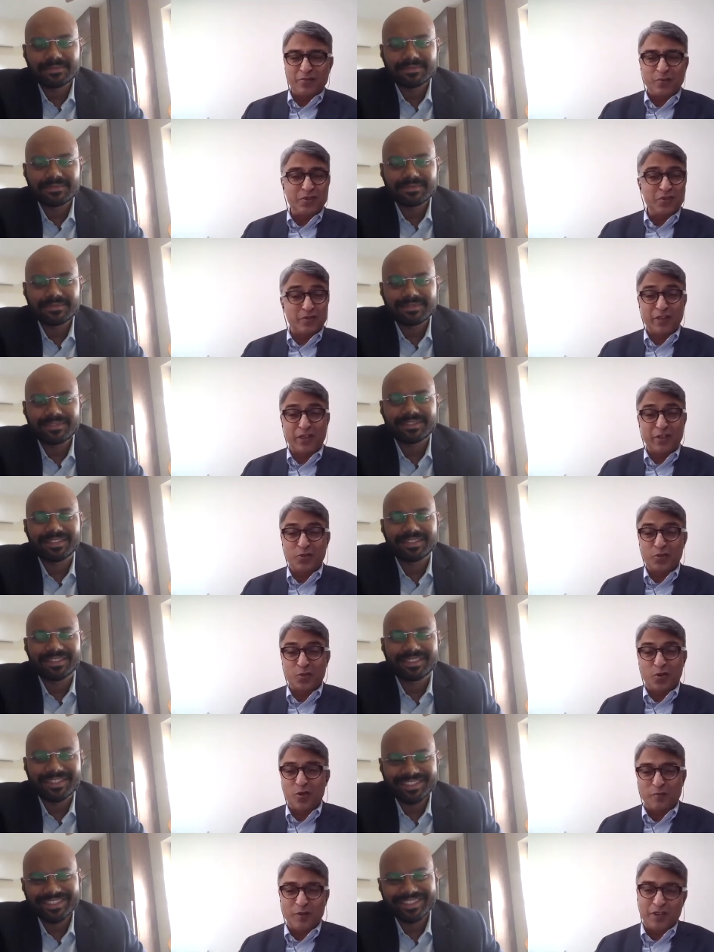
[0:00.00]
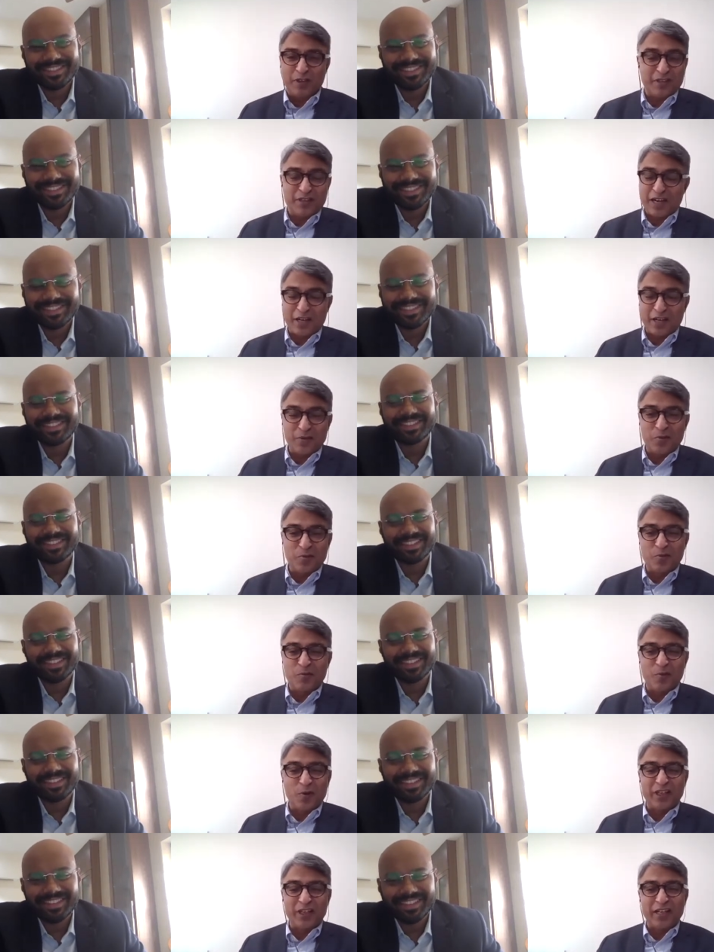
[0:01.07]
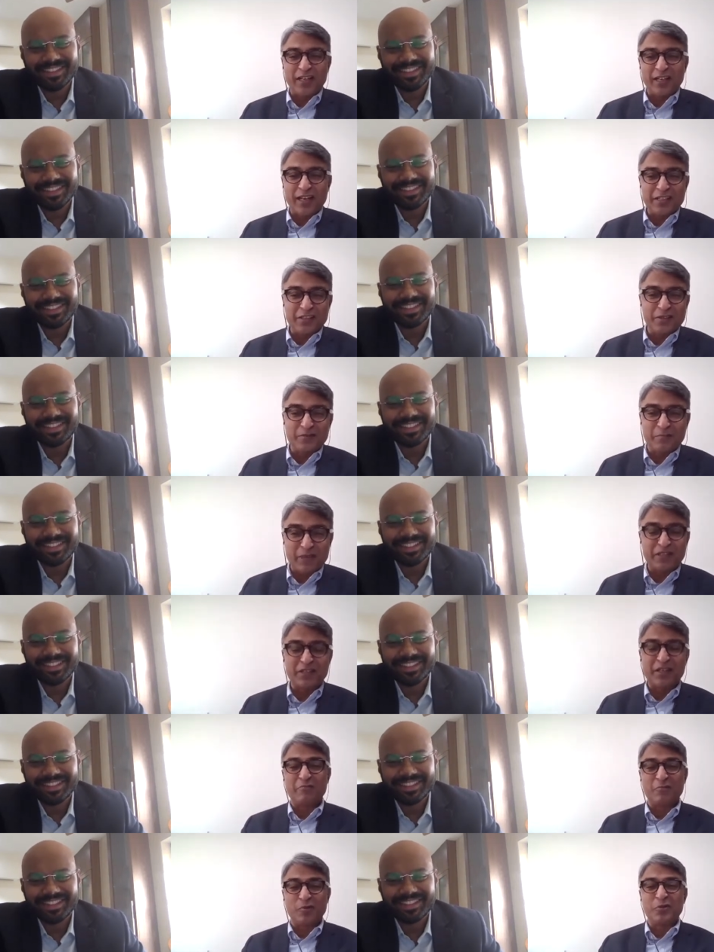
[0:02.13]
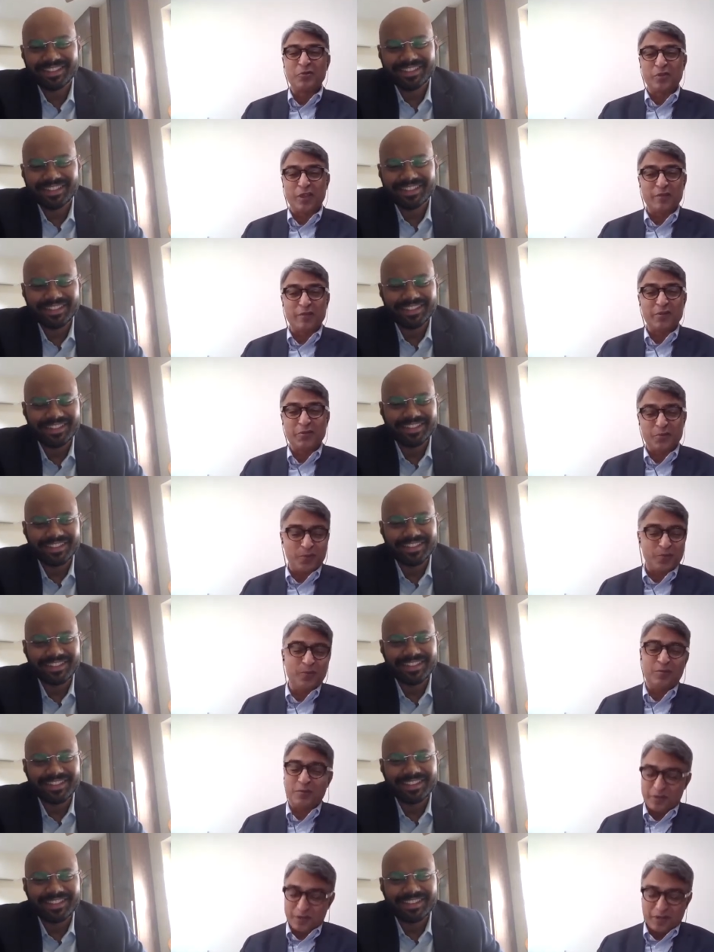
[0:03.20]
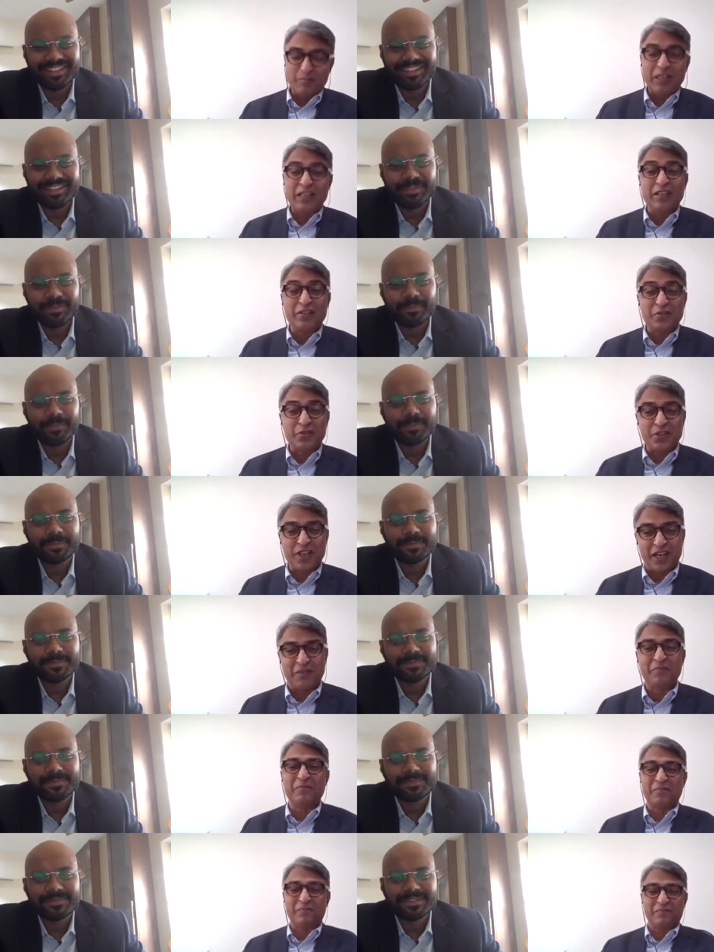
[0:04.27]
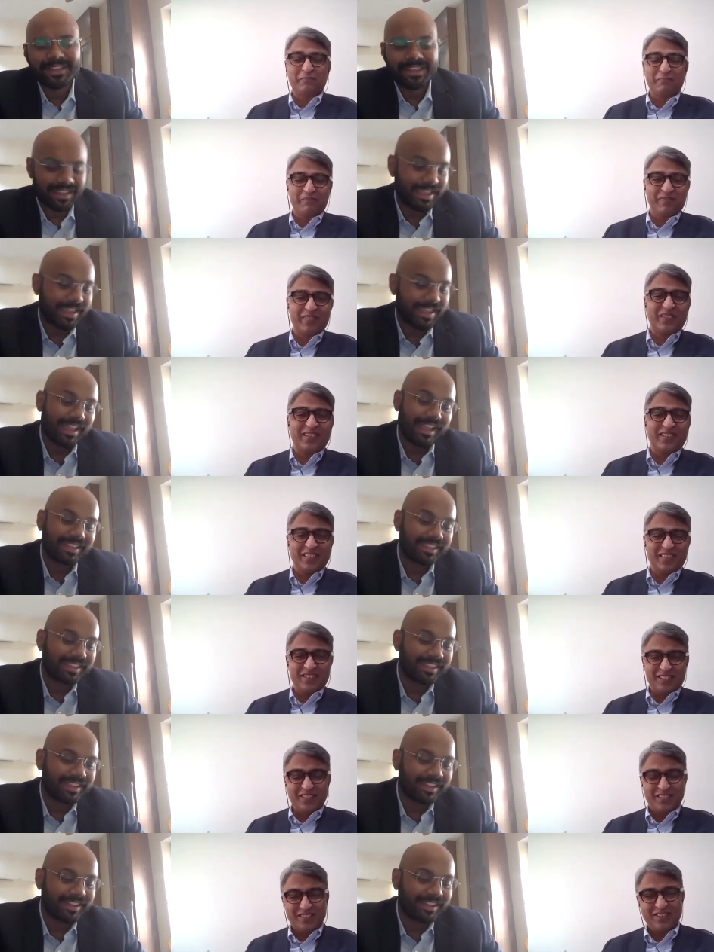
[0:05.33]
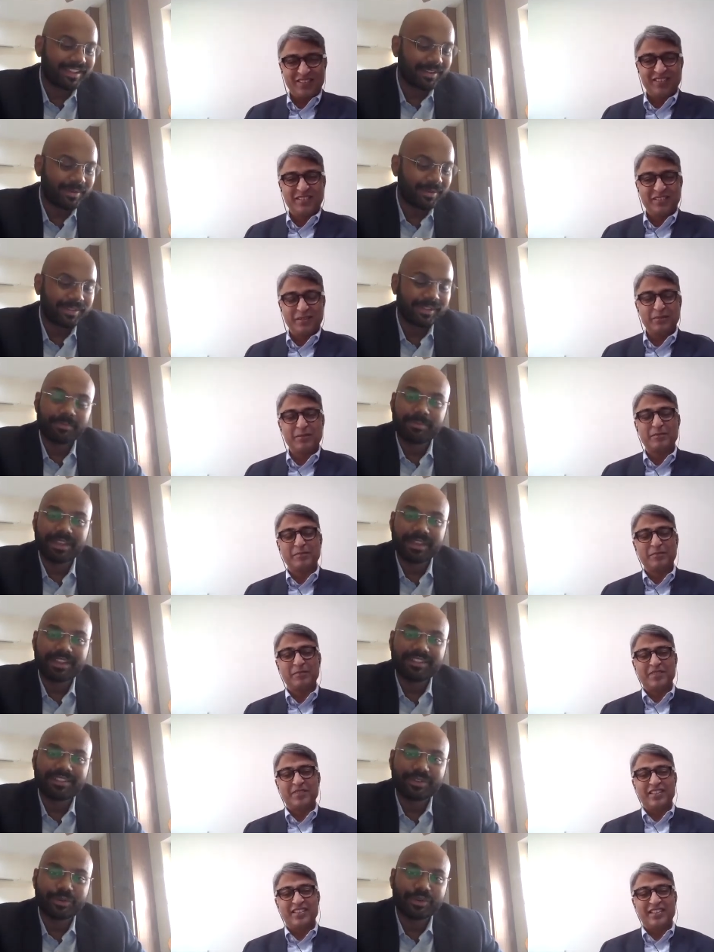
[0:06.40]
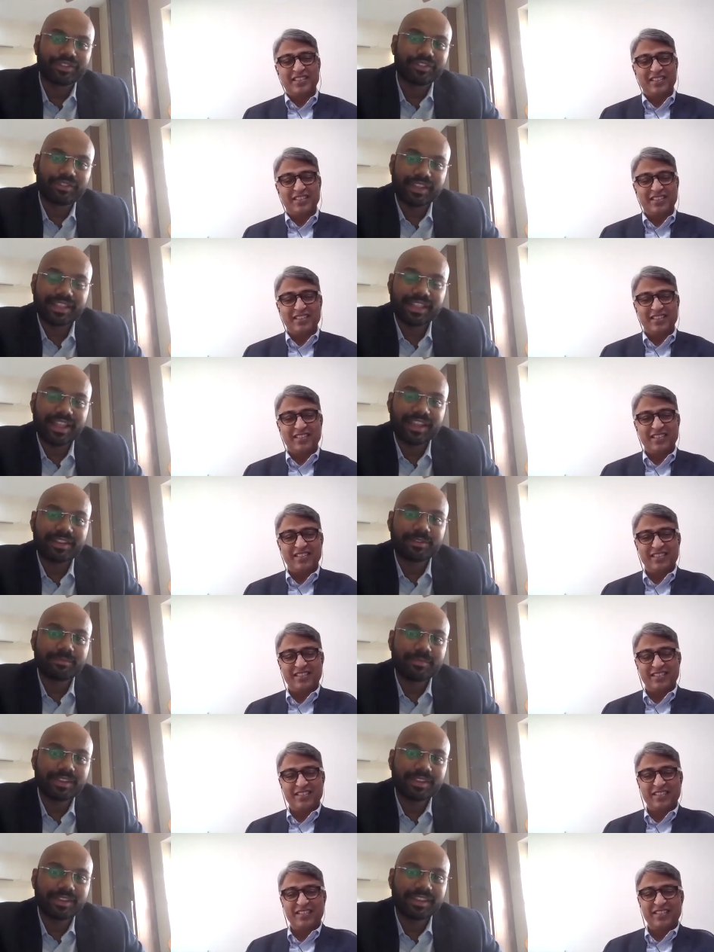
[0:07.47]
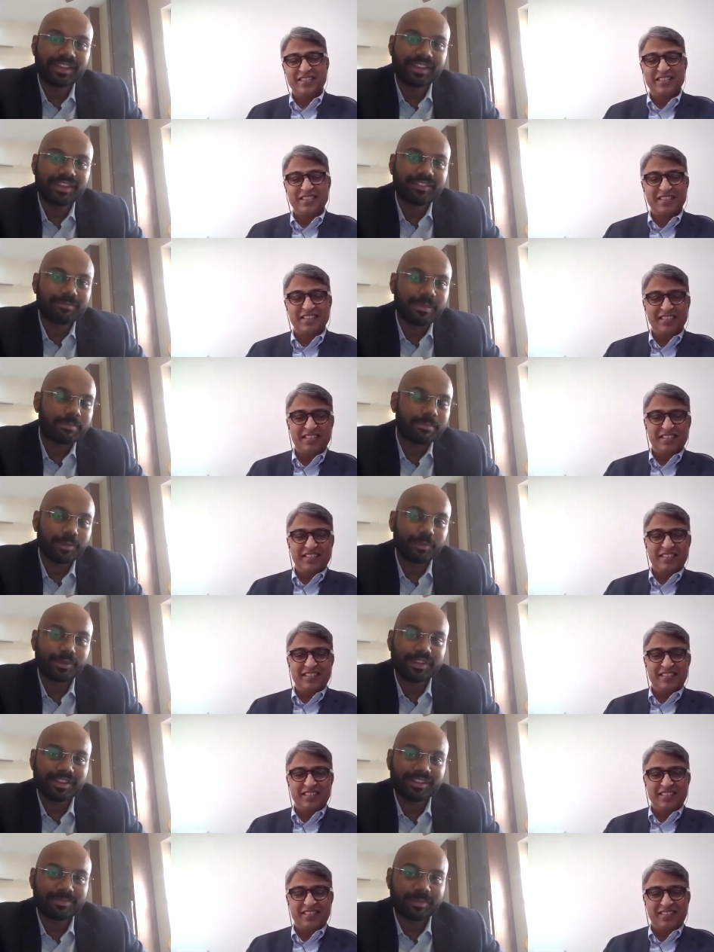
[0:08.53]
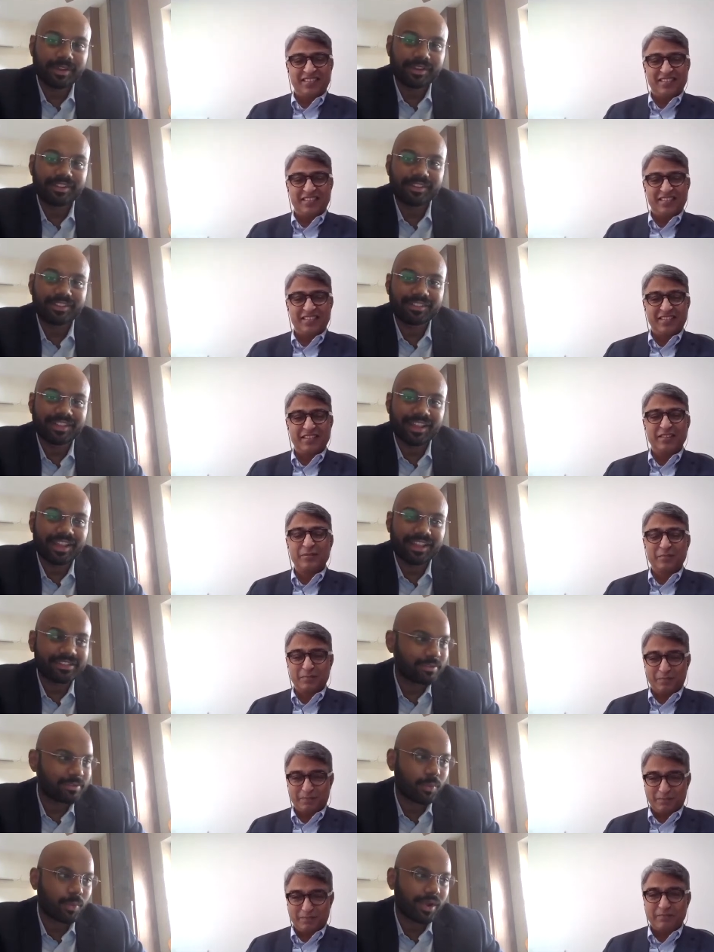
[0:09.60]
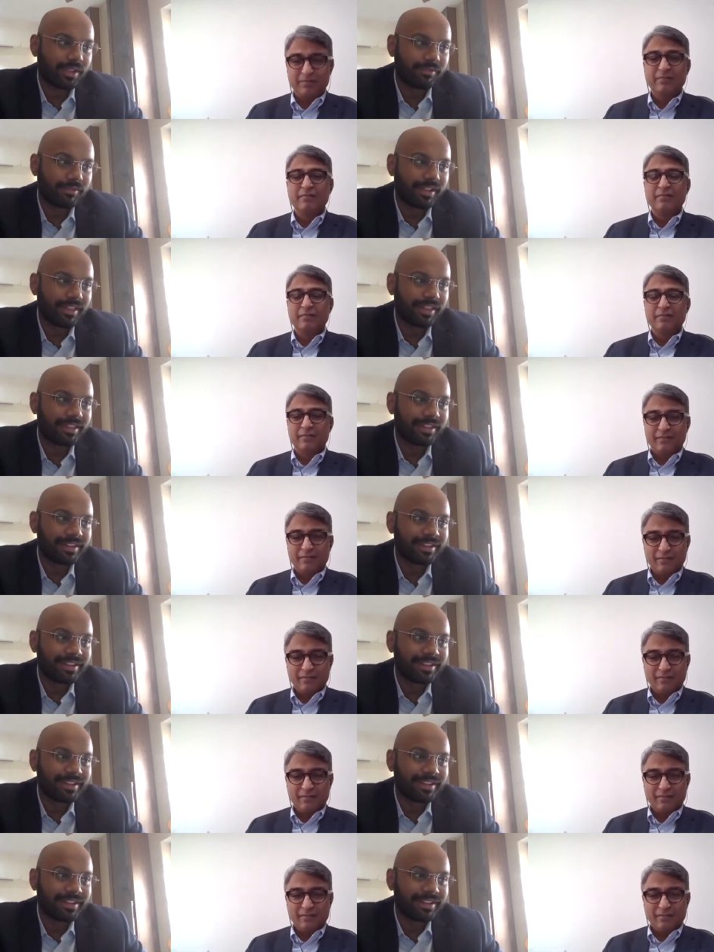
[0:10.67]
Speaker 1: So it's a very strong word. I don't know what enlightenment. I'm going to give it to you, but let's try.
Speaker 2: Yeah, I think uh, the biggest source of enlightenment is people with experience, and one will,